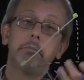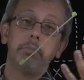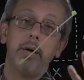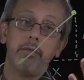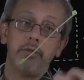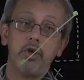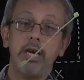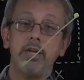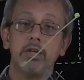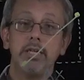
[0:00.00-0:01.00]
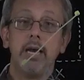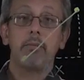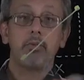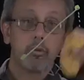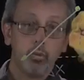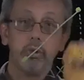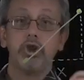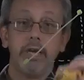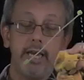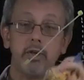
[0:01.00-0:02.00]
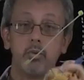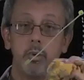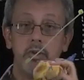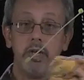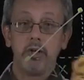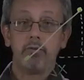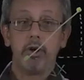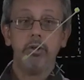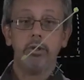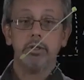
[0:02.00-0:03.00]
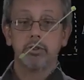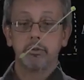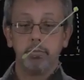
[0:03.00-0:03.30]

but the change in depth will change with each of our units.